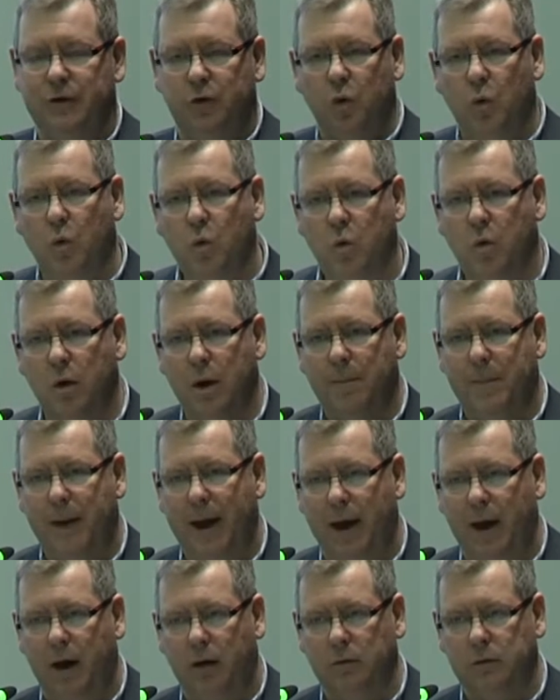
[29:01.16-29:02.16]
are all
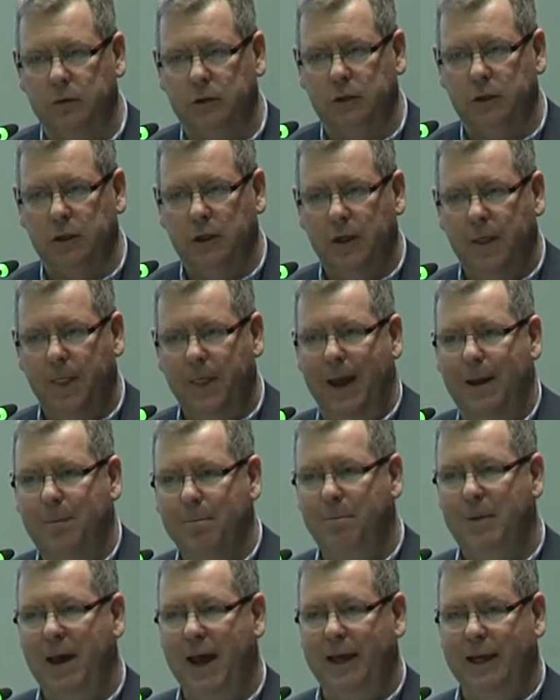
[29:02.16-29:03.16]
about
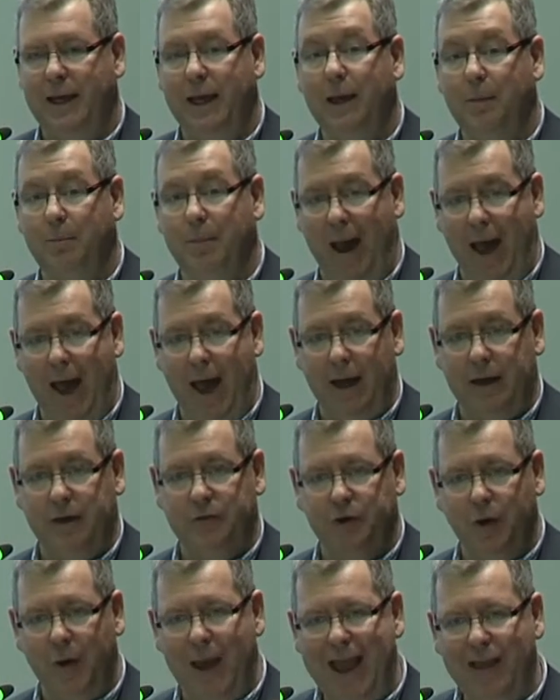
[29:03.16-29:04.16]
them paying back,
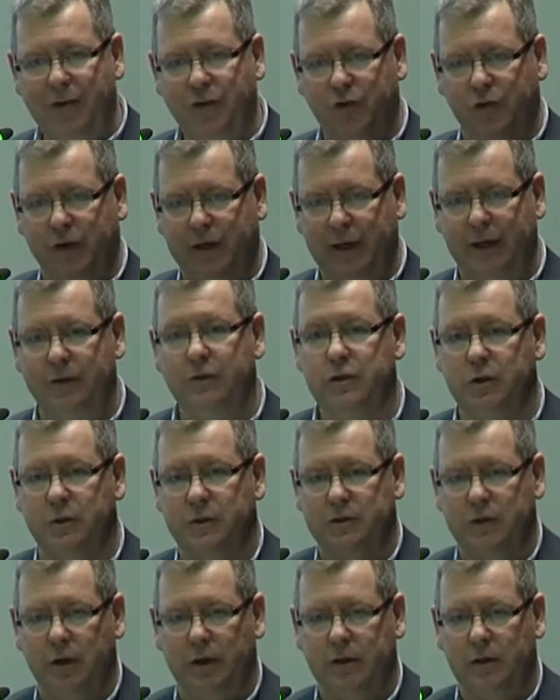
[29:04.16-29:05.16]
so entering into a
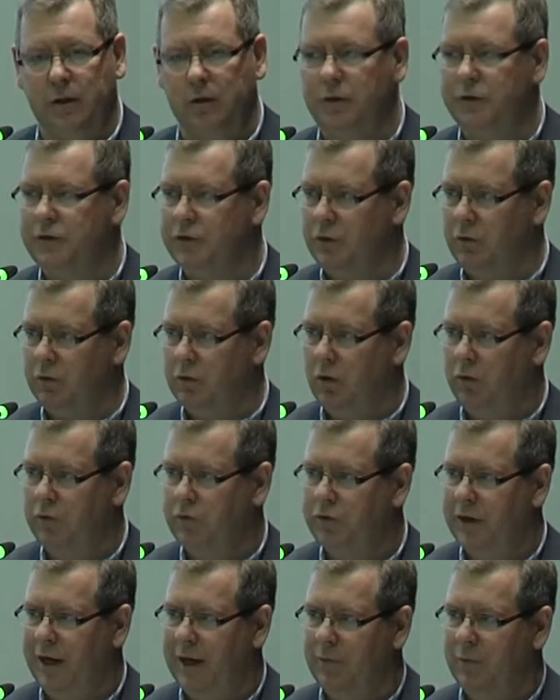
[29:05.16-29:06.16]
psychological
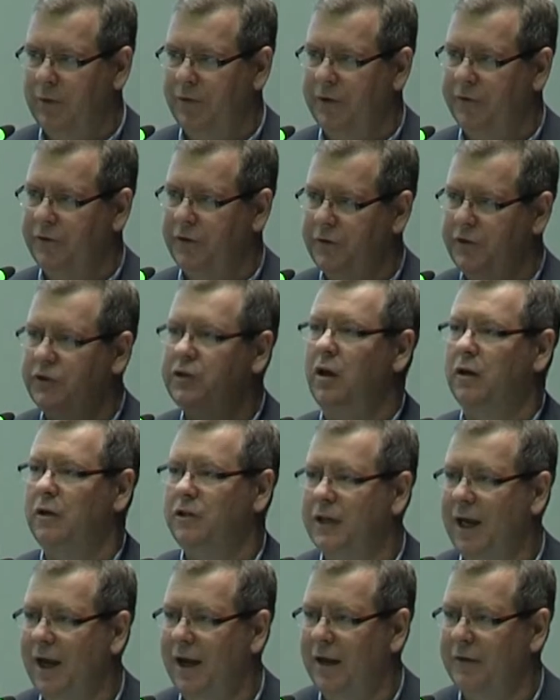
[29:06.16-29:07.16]
contract with us,
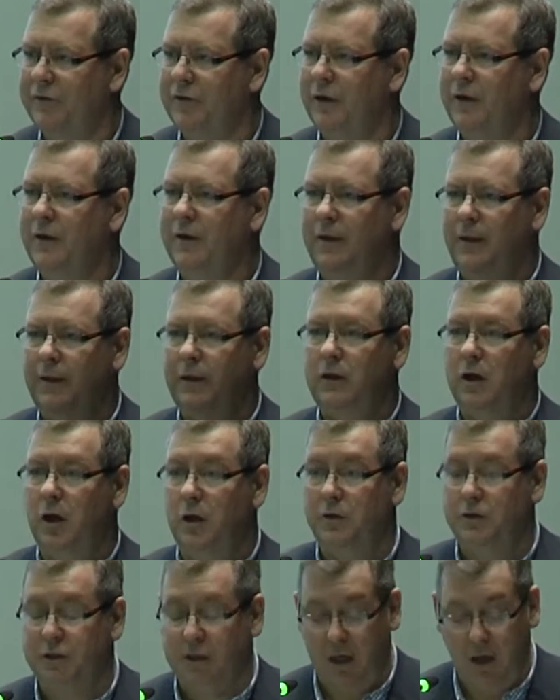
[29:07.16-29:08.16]
such as
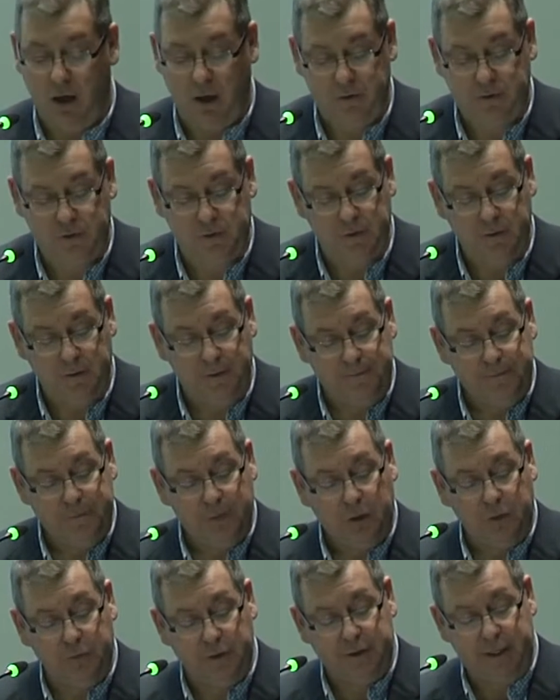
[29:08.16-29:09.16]
coaching us
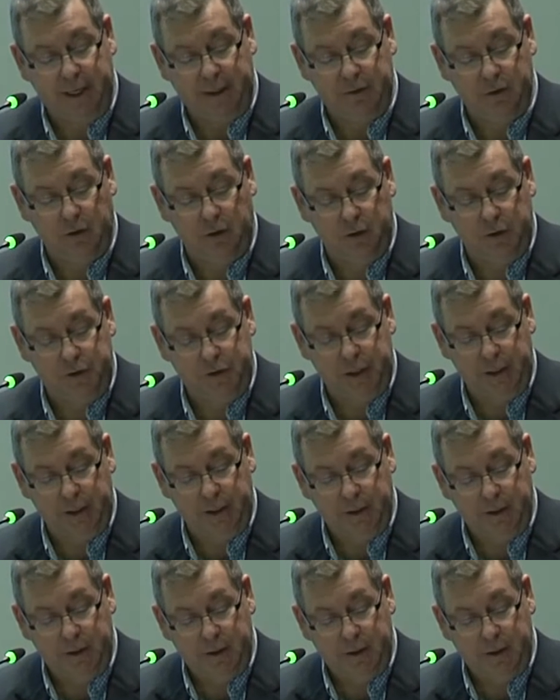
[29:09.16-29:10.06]
on the technology